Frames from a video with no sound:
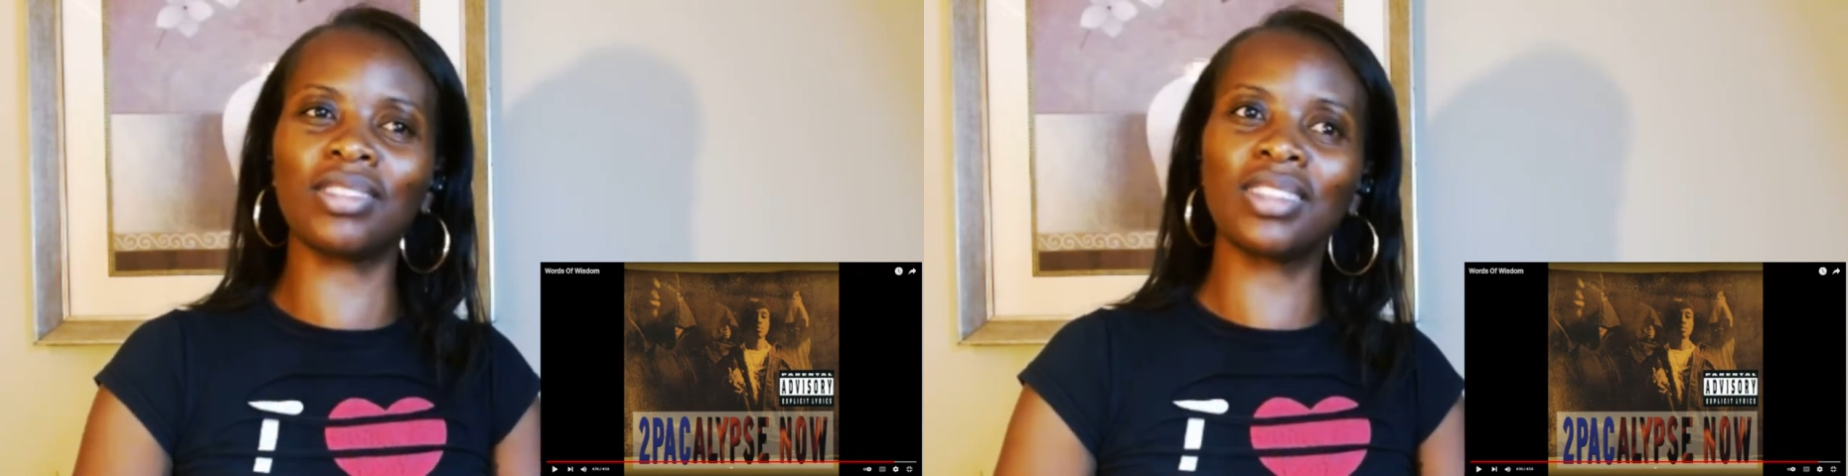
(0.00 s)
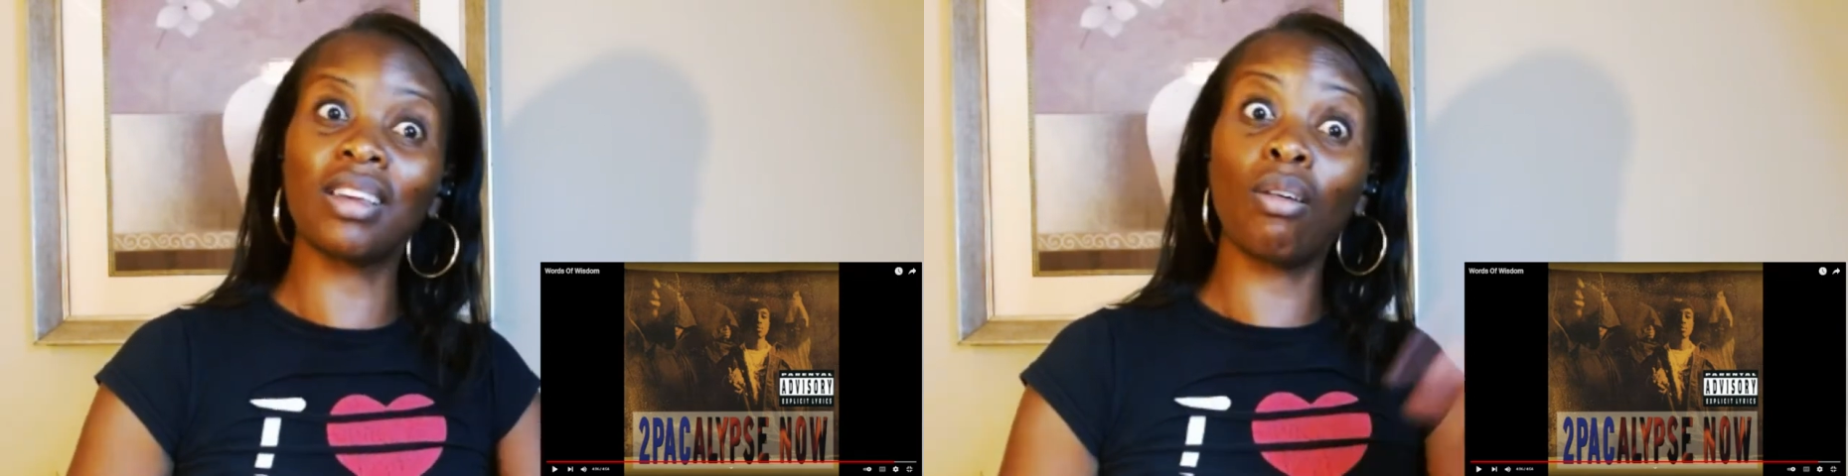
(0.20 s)

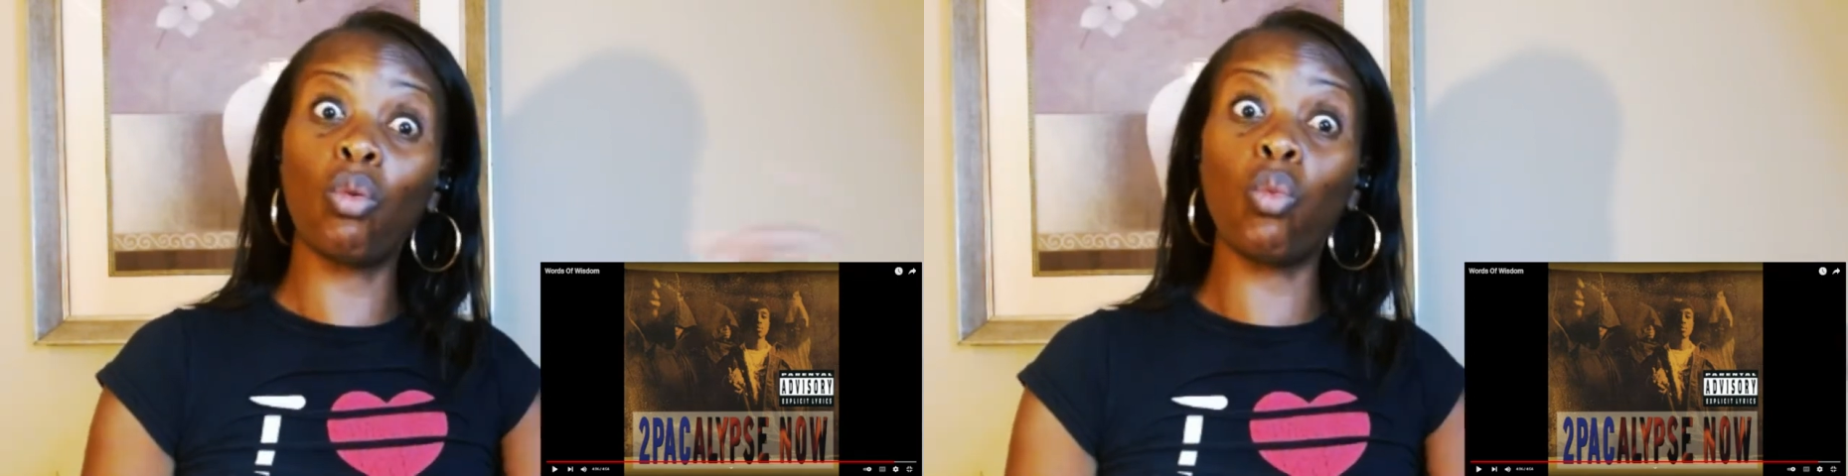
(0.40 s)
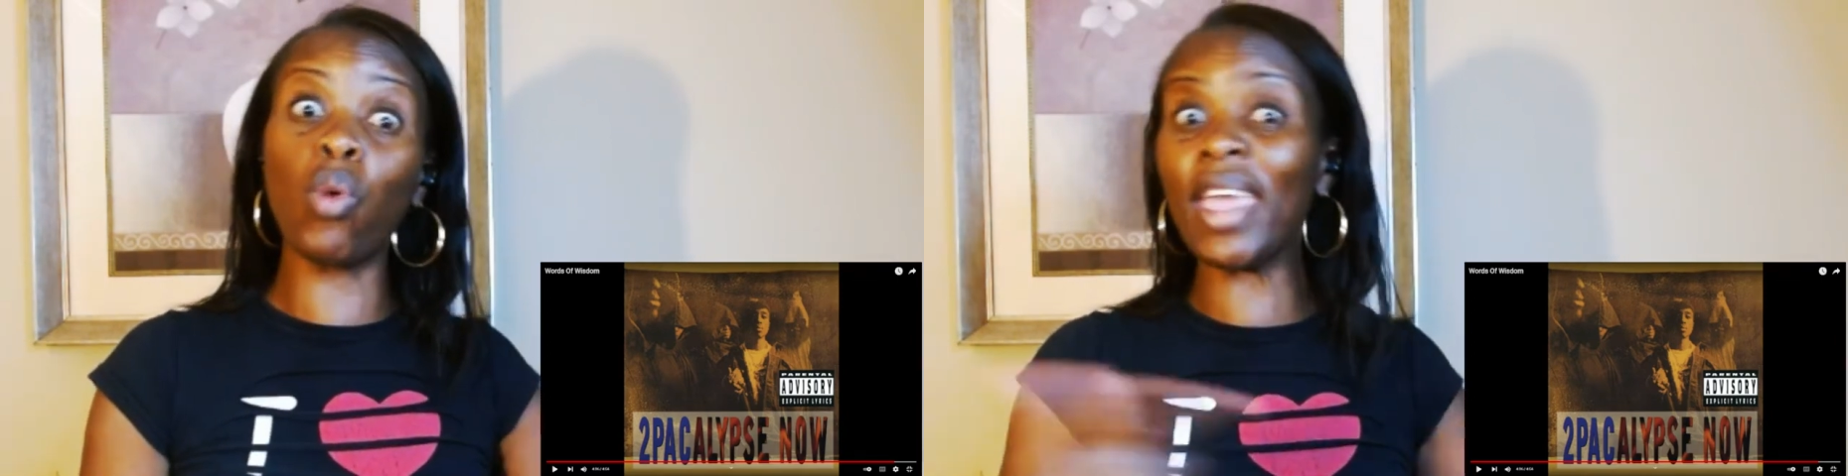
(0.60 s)
this
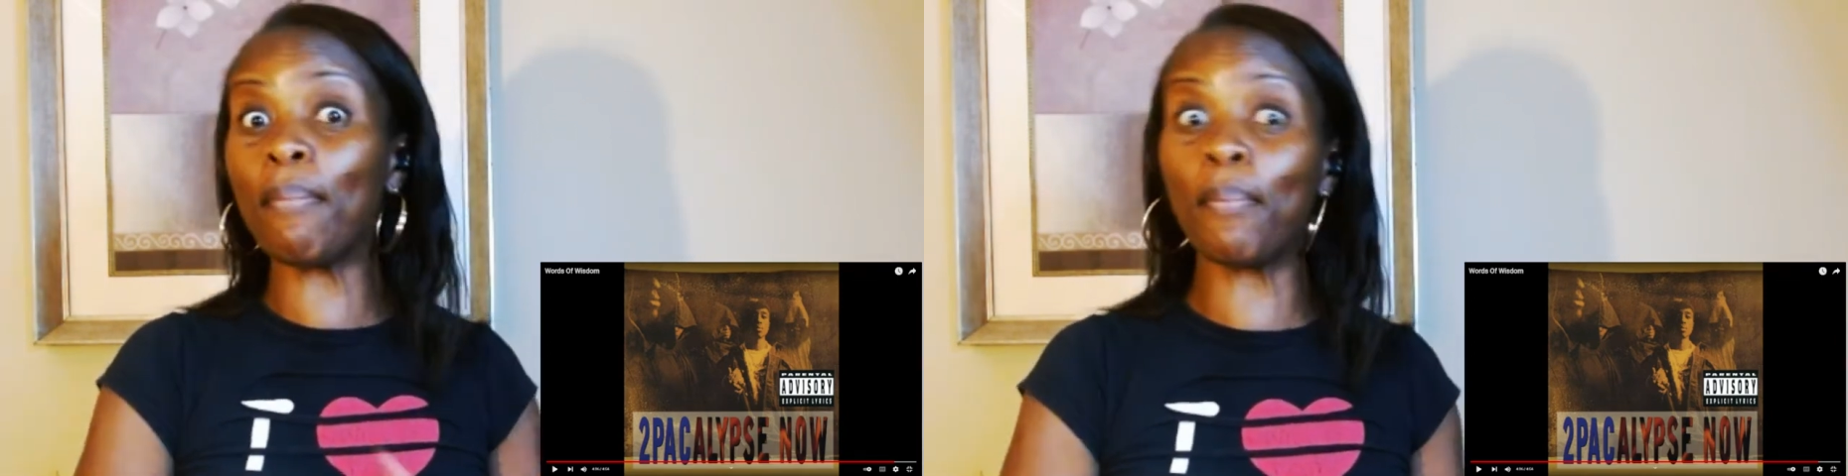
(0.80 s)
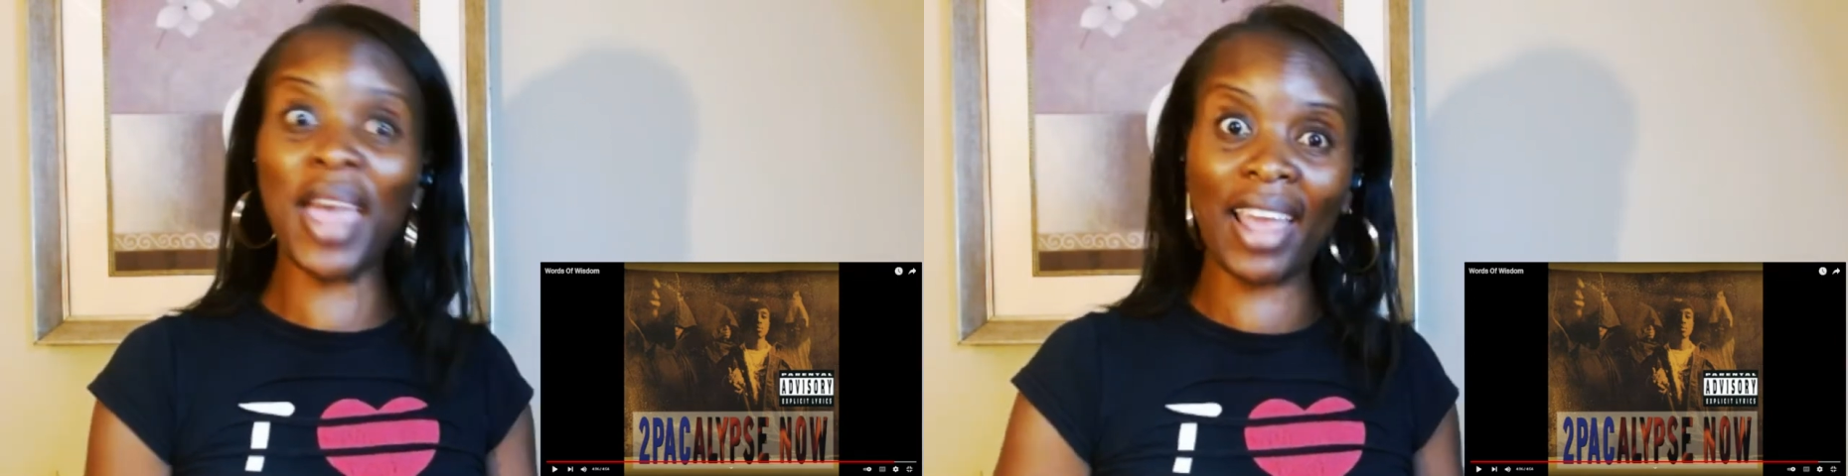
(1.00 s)

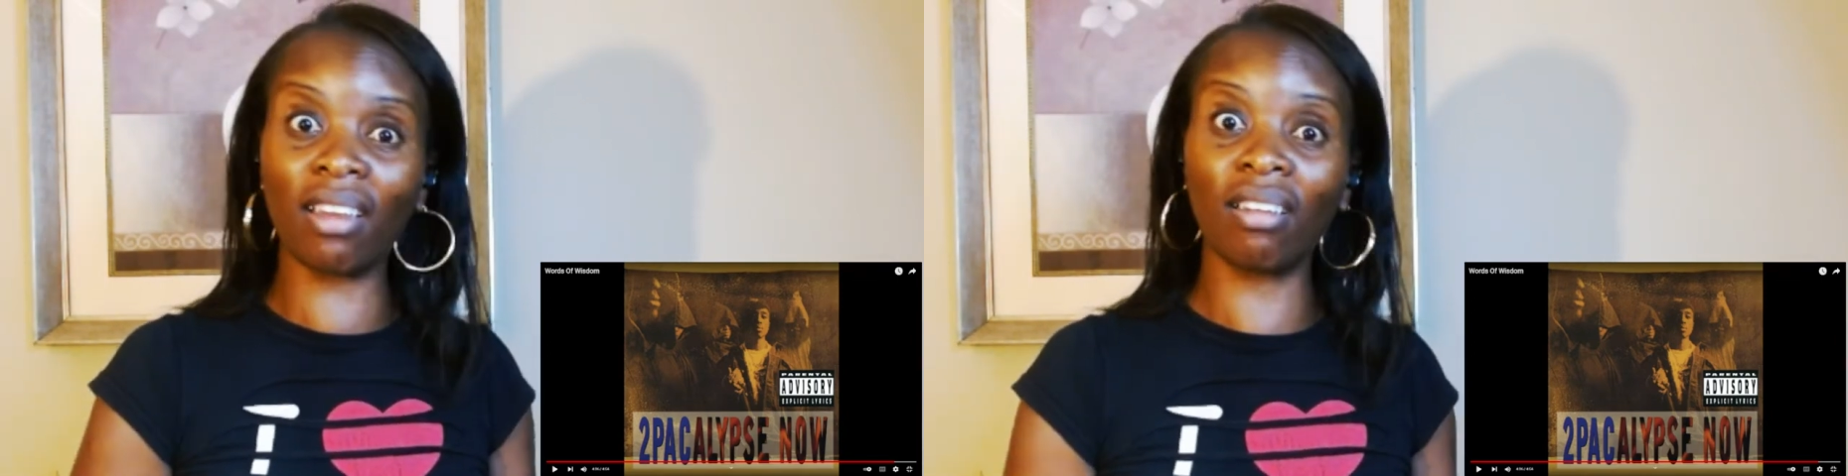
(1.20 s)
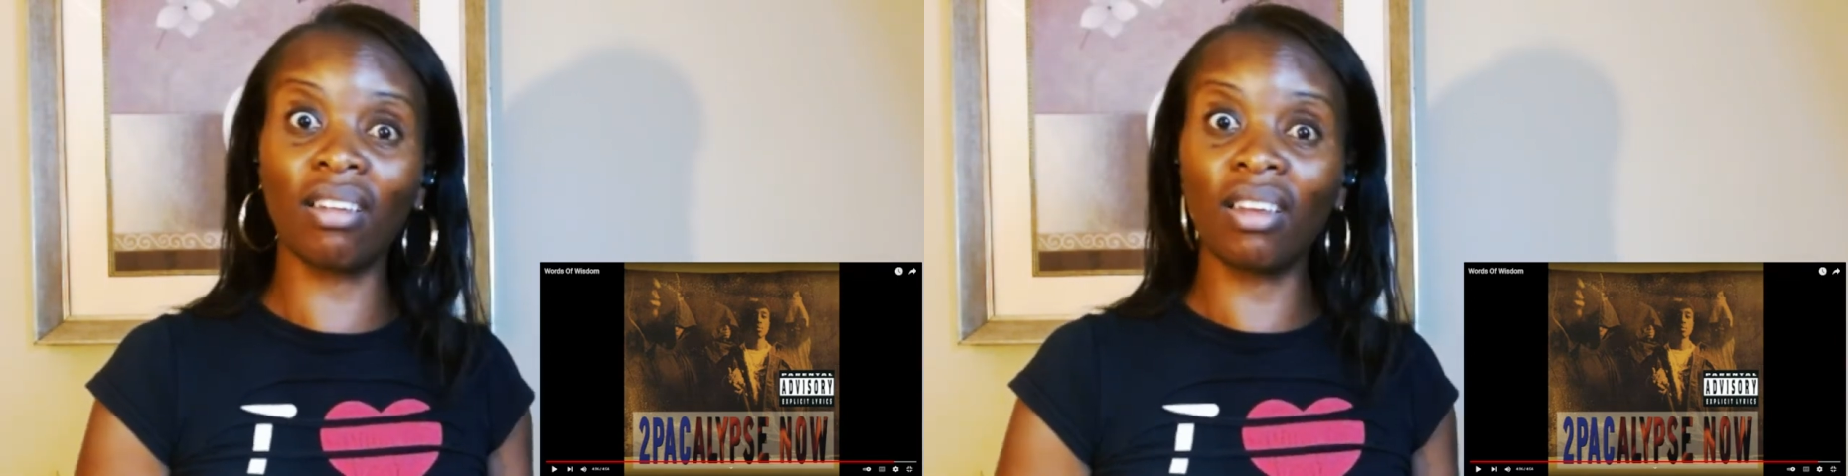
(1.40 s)
way
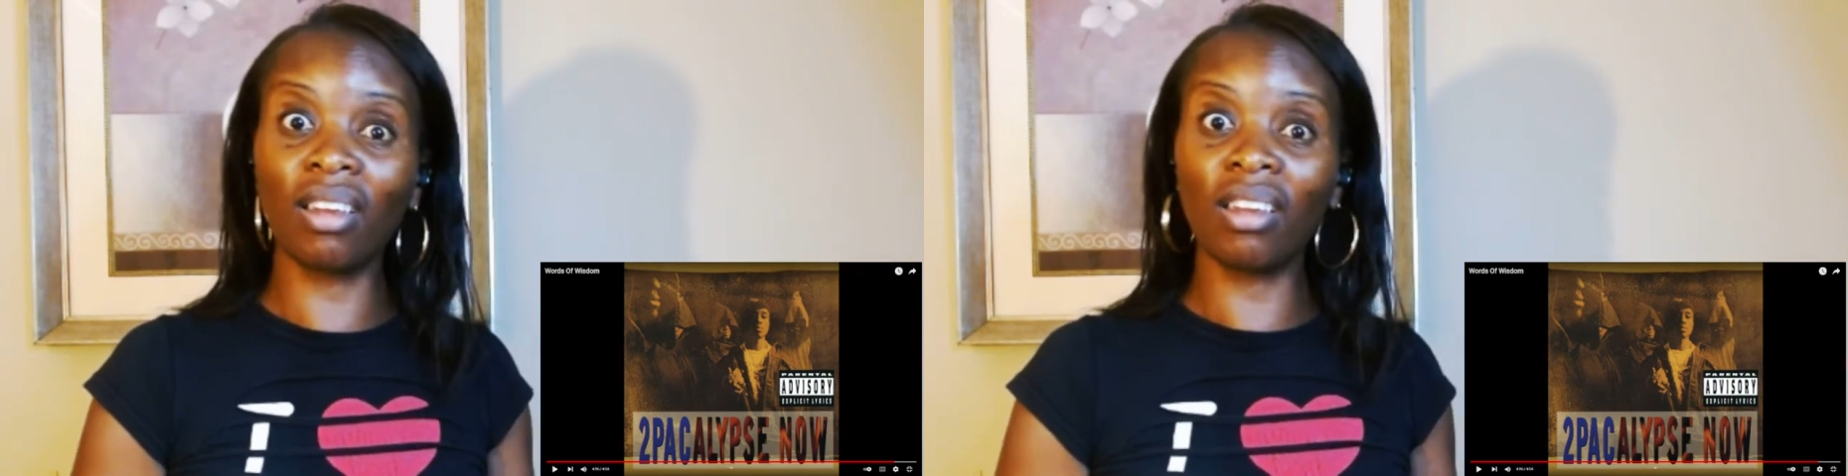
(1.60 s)
back,